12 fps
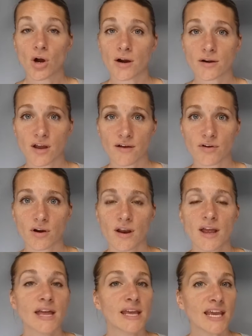hardcover,
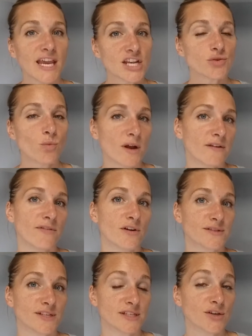each one of
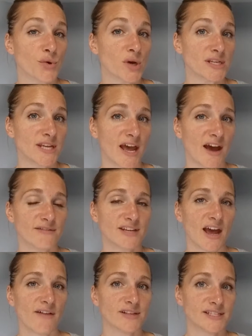those is going to
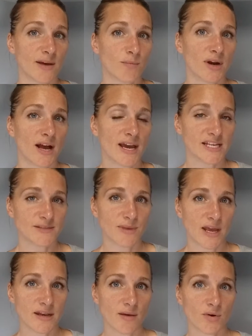have a separate
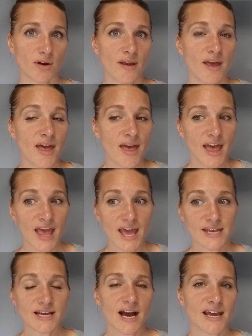ISBN number.
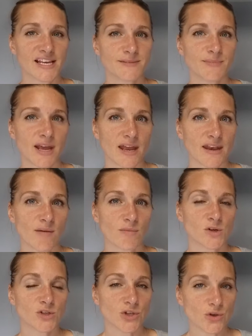And ISBN
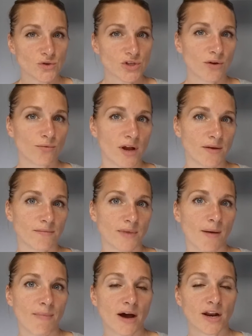numbers usually run
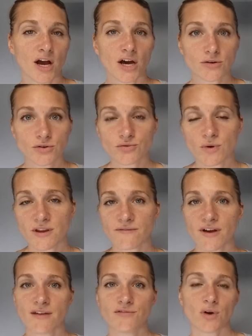about
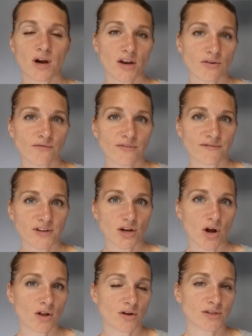$125 to
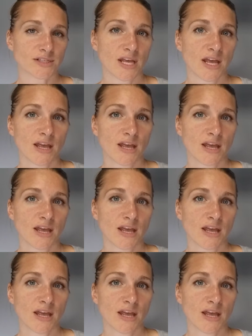$150